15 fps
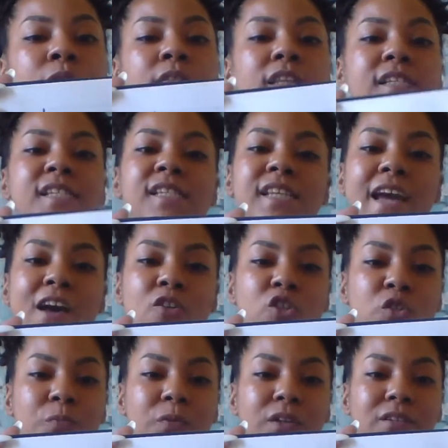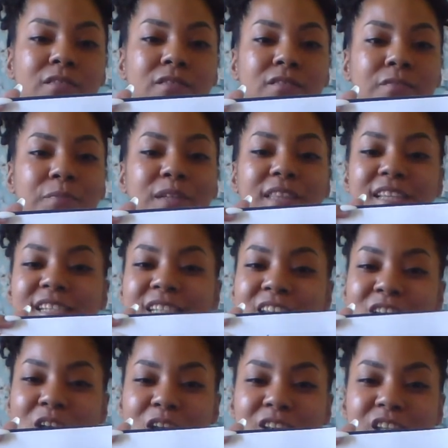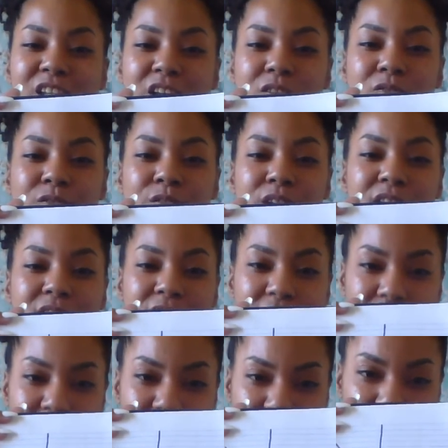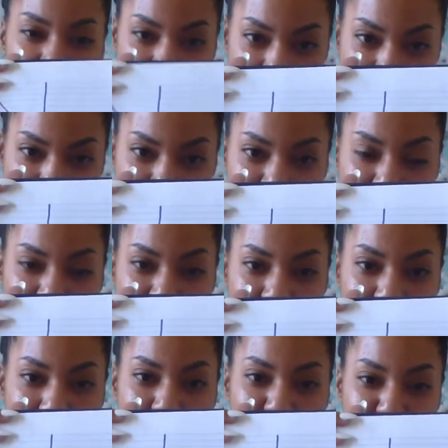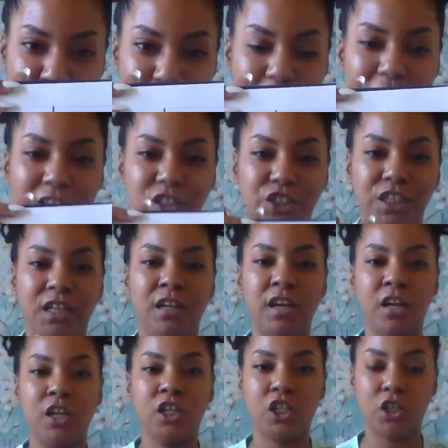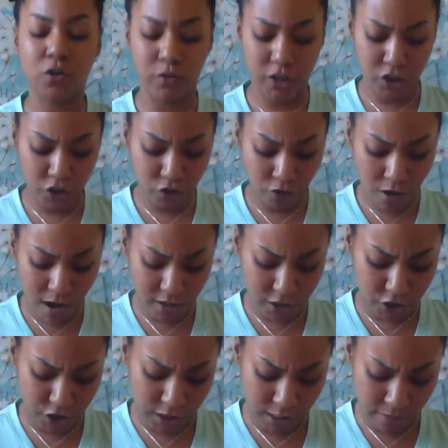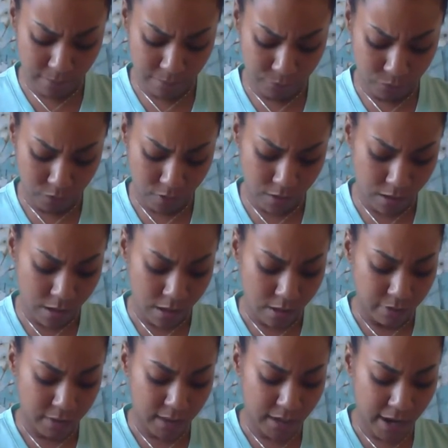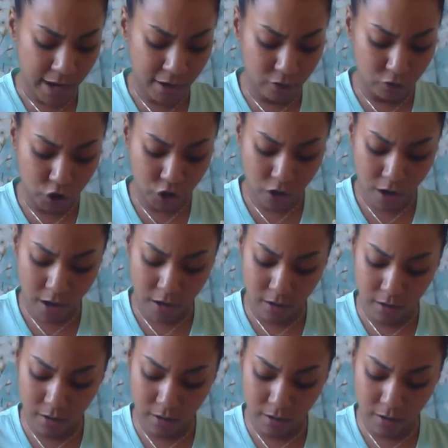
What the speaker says: this is algebra, but this is also astrology. So in astrology, the natal chart